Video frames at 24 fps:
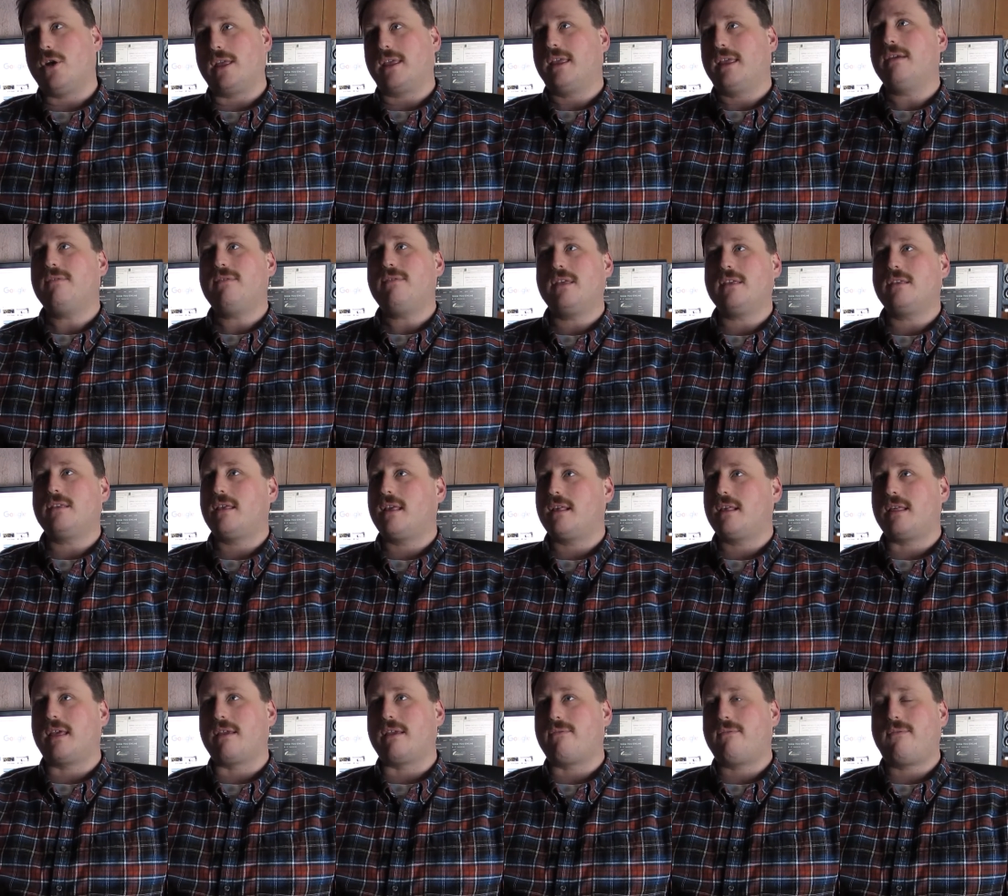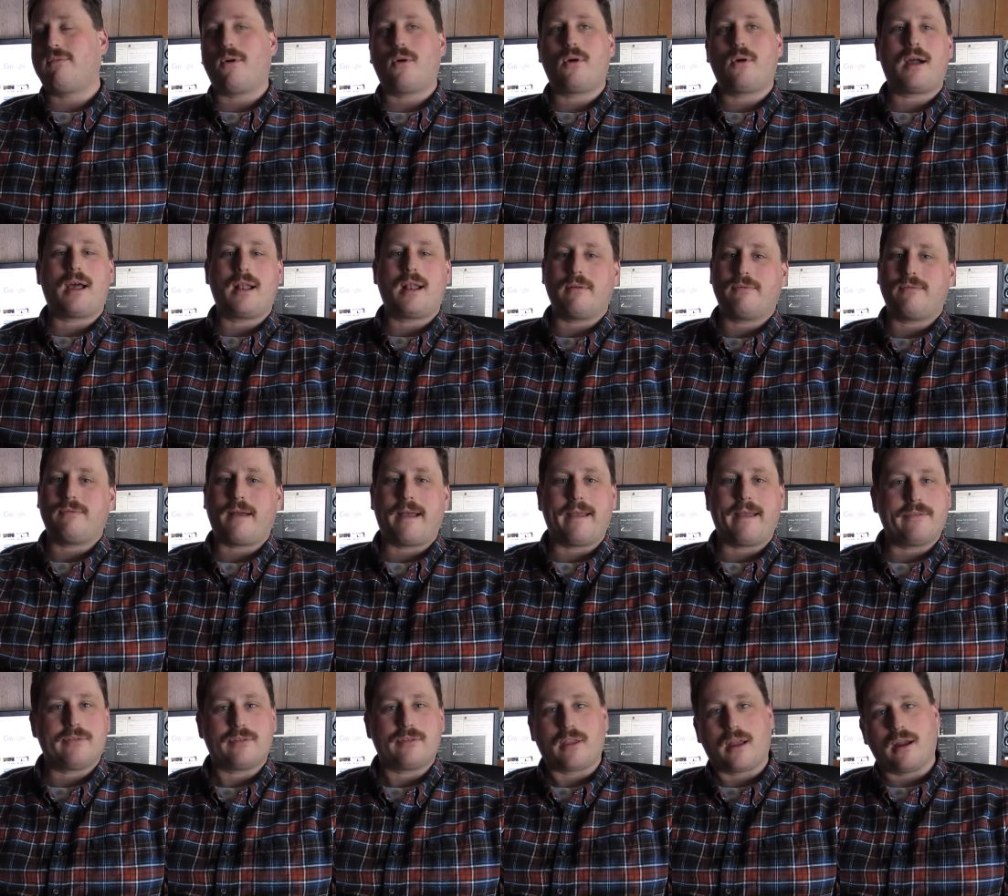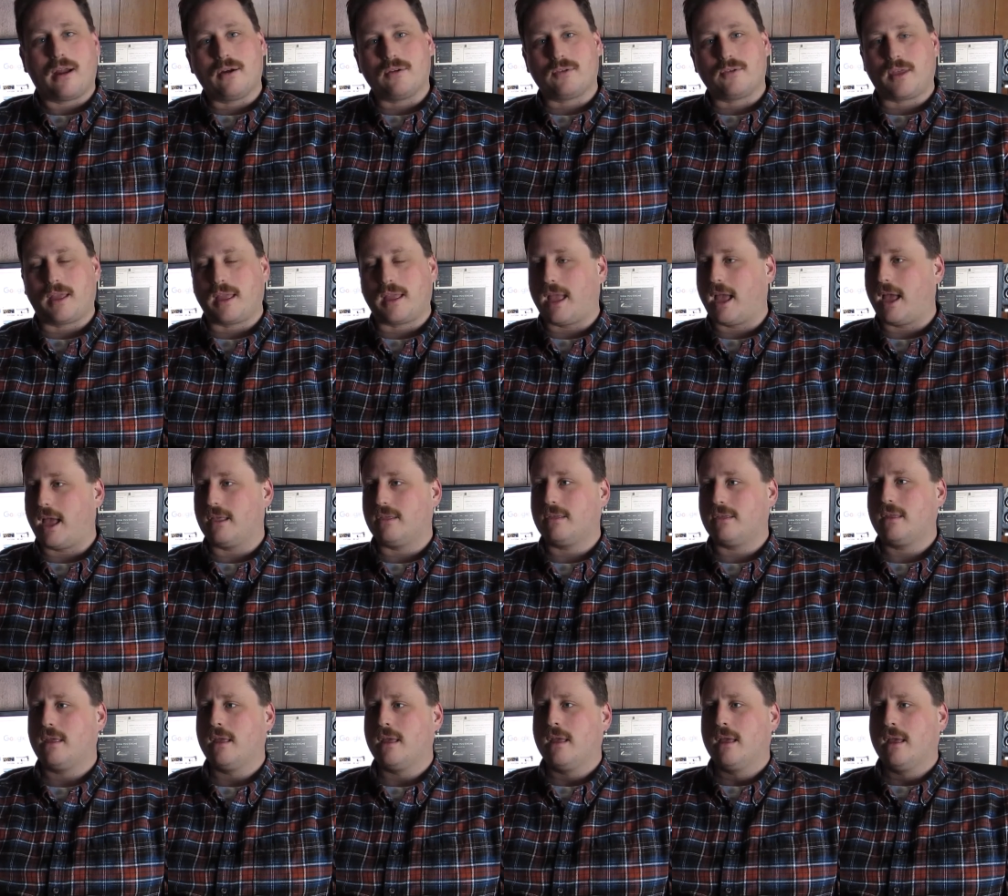give this thing like 4 out of 5 stars, I guess,